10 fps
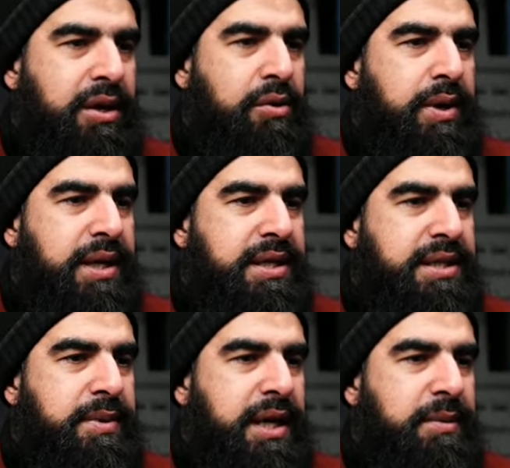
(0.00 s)
why does
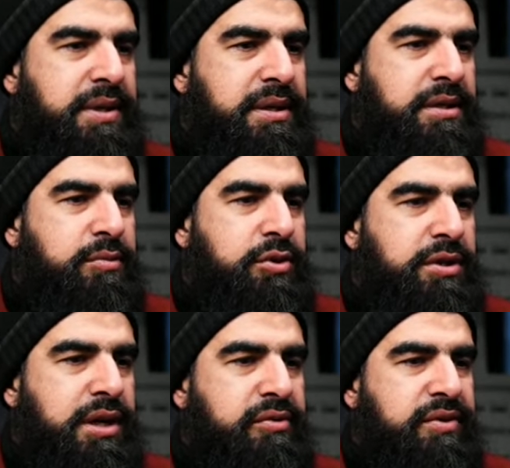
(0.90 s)
Ibn Abidin Radd al
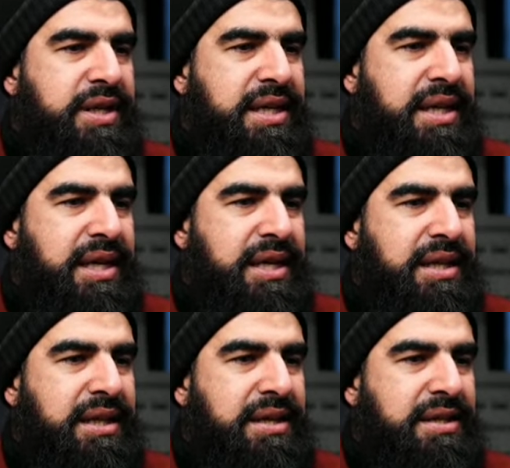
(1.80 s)
Muhtar read like
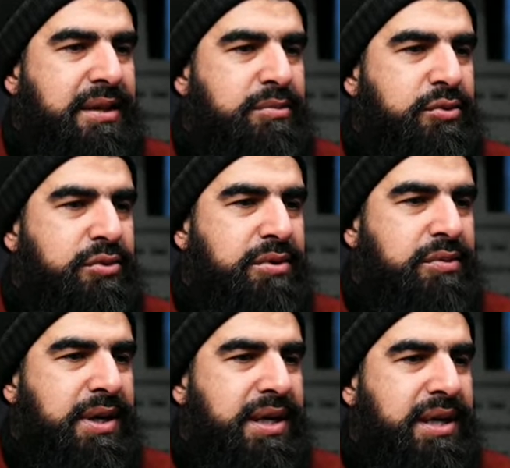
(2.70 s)
the Talmud?
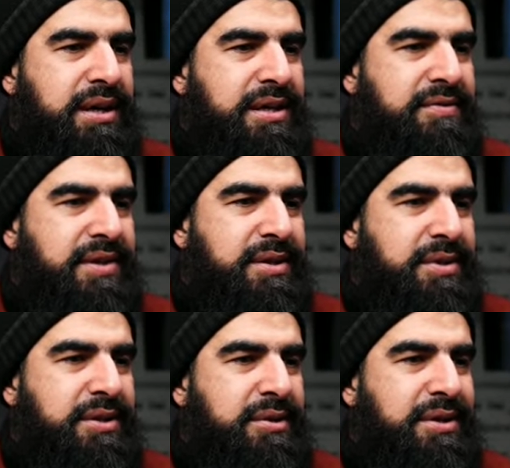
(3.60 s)
Why is
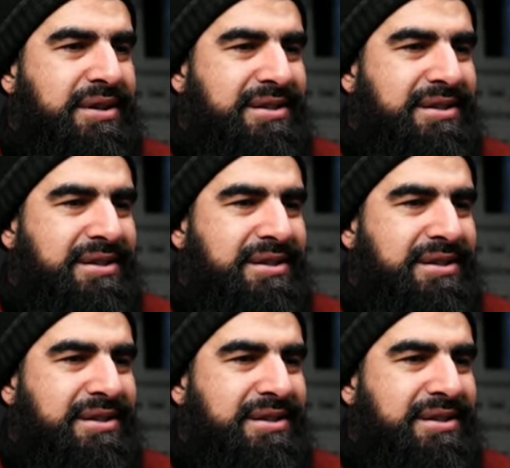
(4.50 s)
fatwa so?